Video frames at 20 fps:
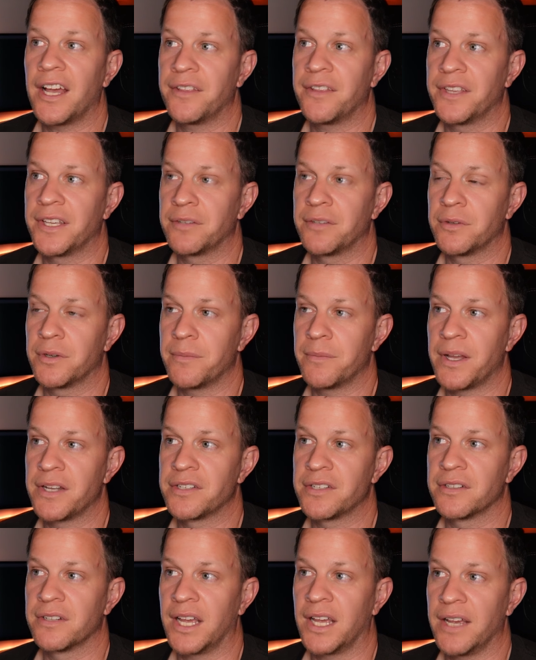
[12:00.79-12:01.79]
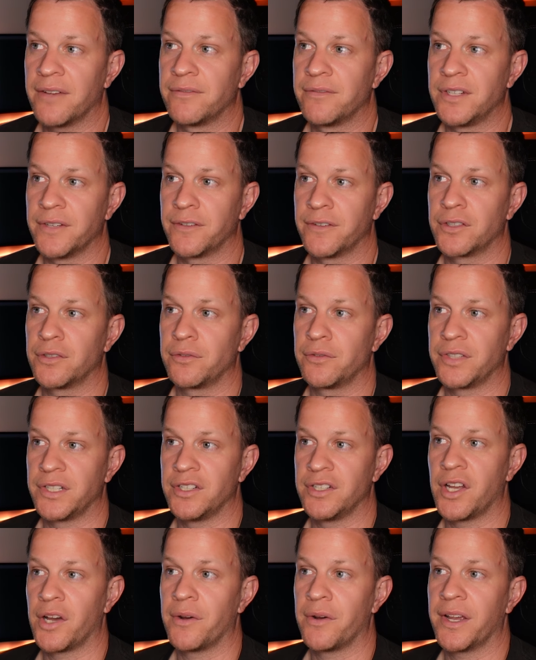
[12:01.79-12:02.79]
I think, would imagine, have difficulty
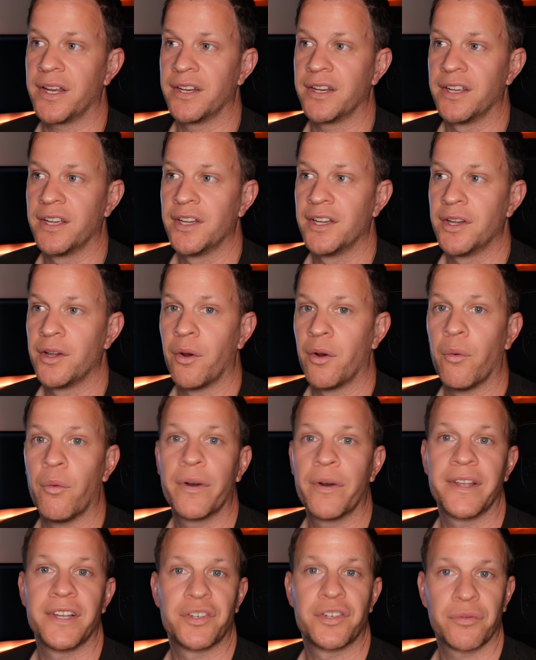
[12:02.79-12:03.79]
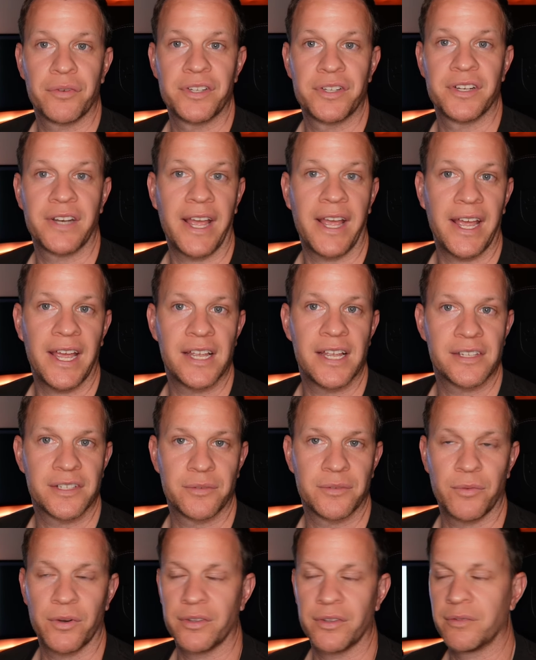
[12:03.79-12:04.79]
knowing what each region has
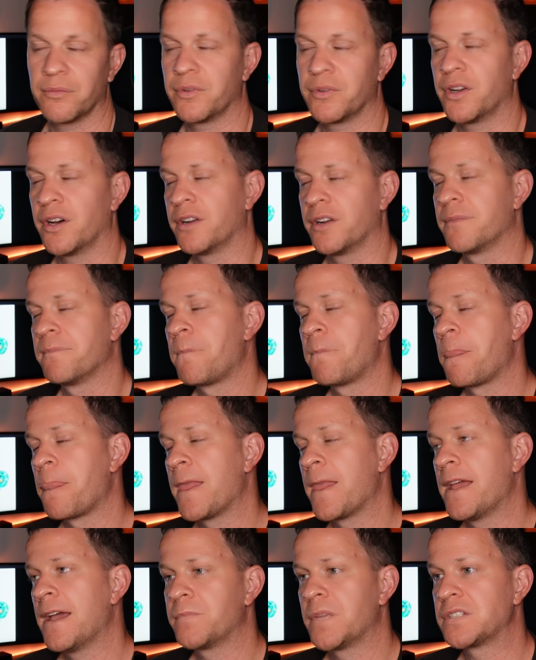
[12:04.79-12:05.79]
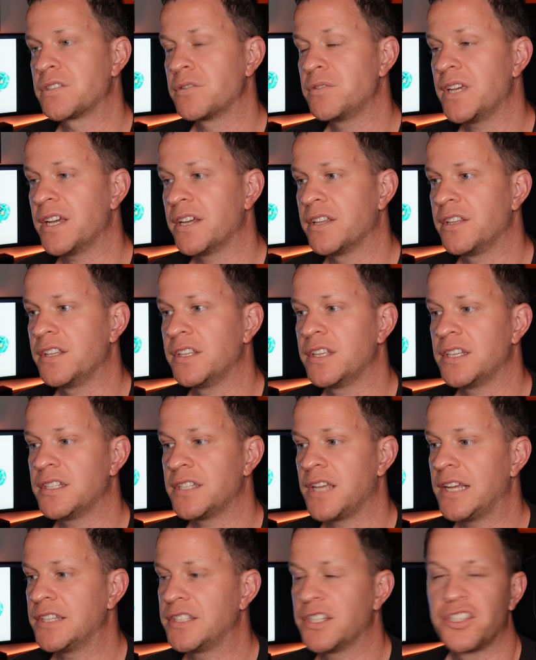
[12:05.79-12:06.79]
and what not. And so, yeah,
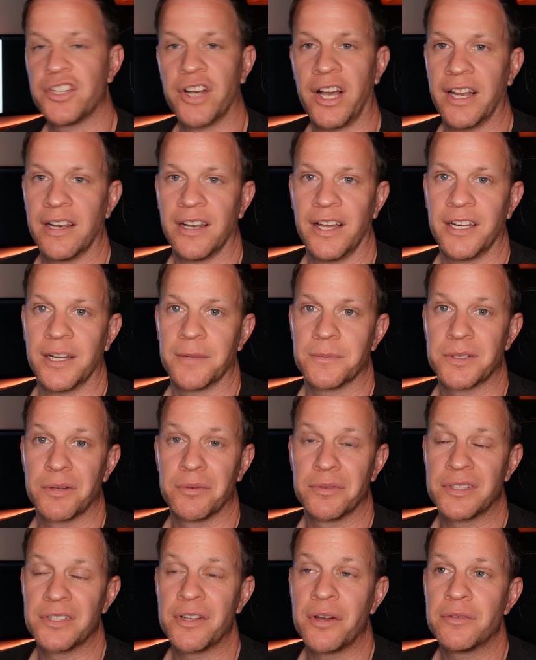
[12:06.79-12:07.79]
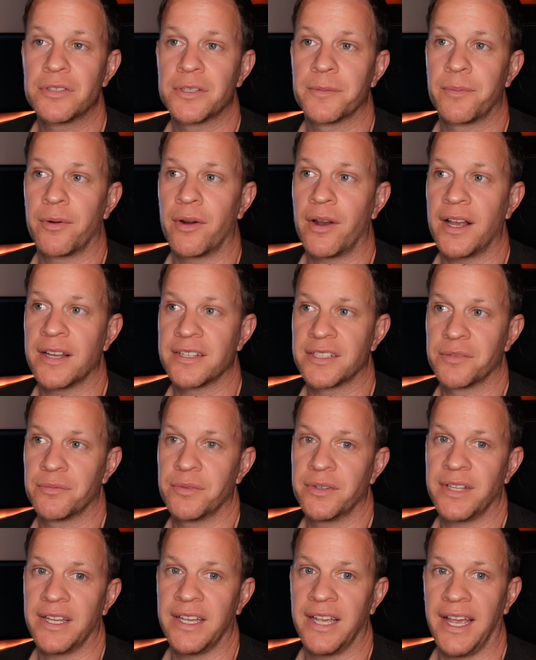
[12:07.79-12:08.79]
it's a giant lineup. So it's no surprise that
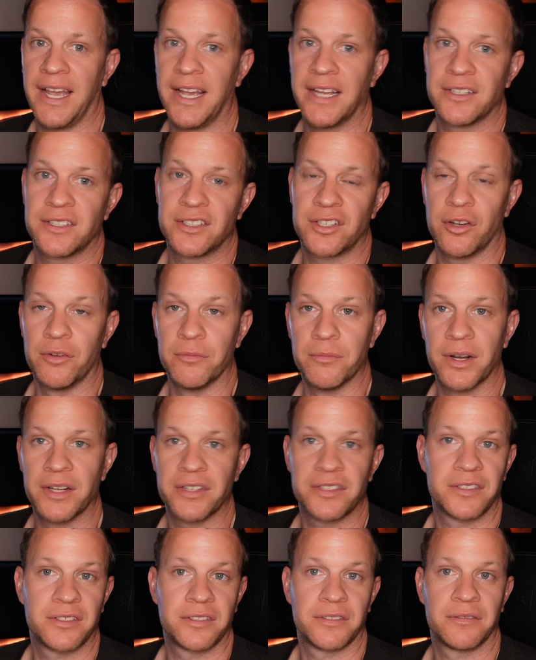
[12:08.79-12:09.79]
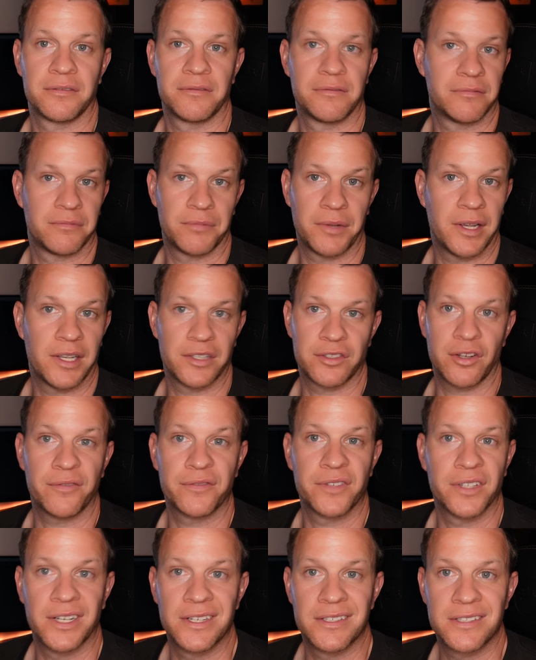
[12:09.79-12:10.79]
when they add so much as
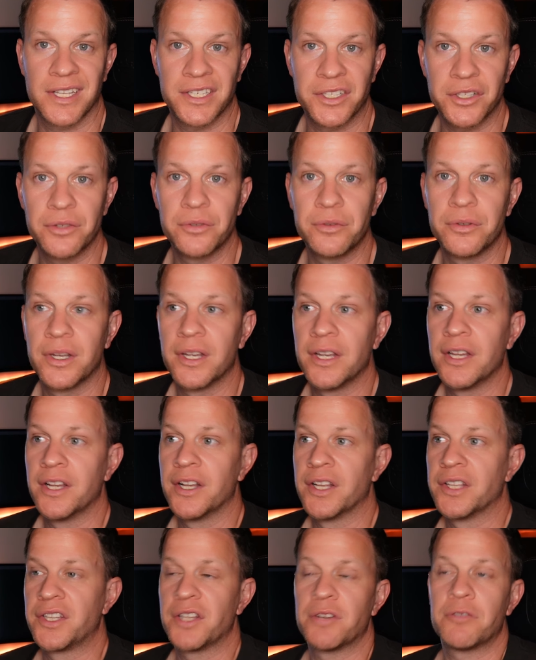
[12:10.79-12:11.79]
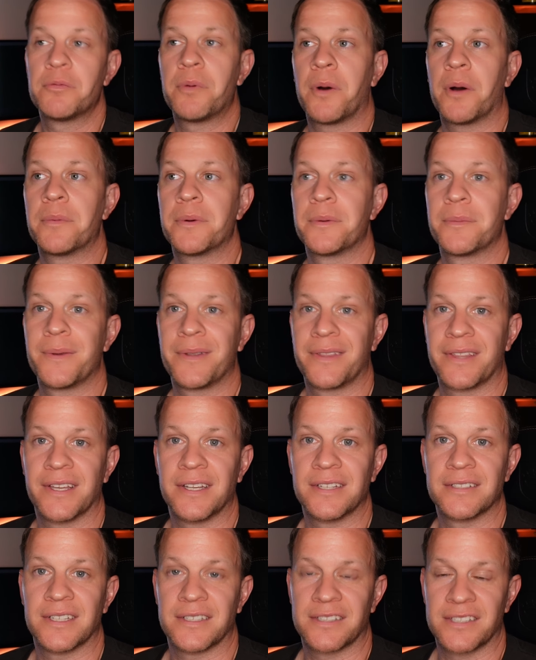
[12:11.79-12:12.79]
often as they do, there will probably be
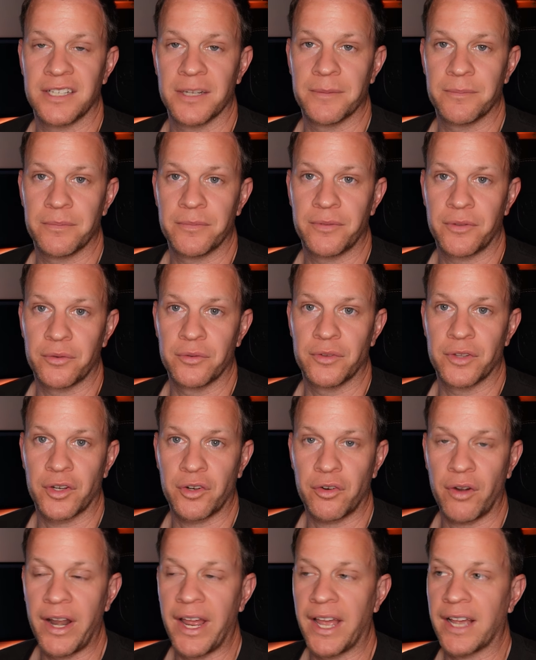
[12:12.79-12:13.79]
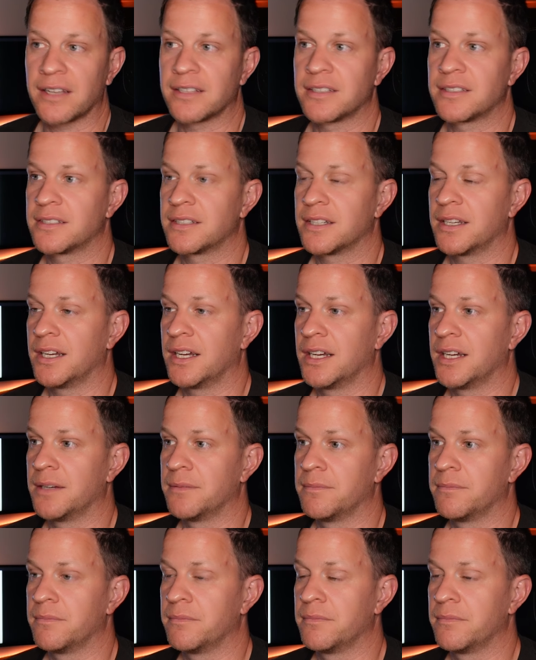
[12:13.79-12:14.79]
things that slip through the cracks.
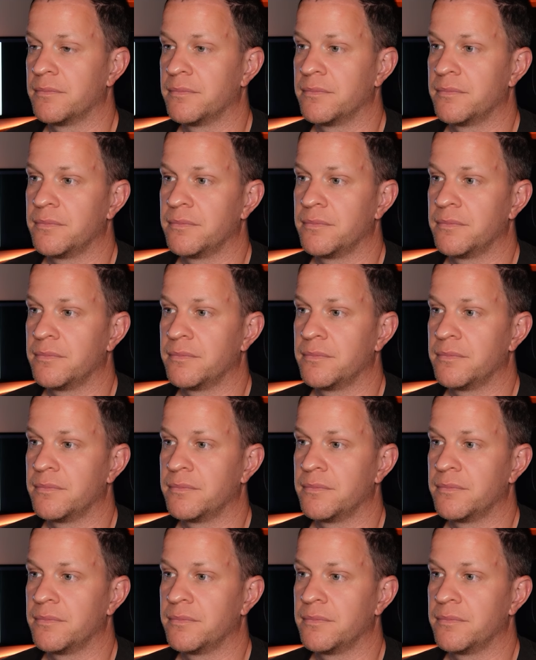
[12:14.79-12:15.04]
Again,